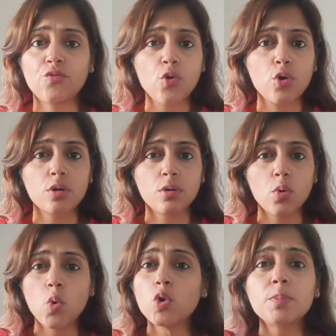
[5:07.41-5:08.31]
for
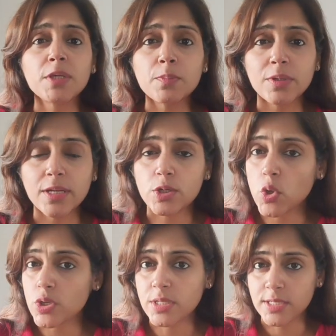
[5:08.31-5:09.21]
old people and
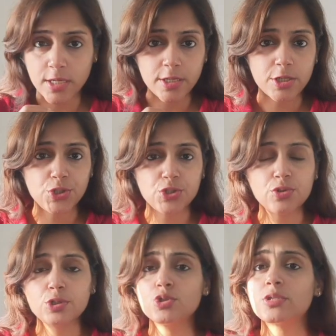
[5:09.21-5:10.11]
not the younger generation.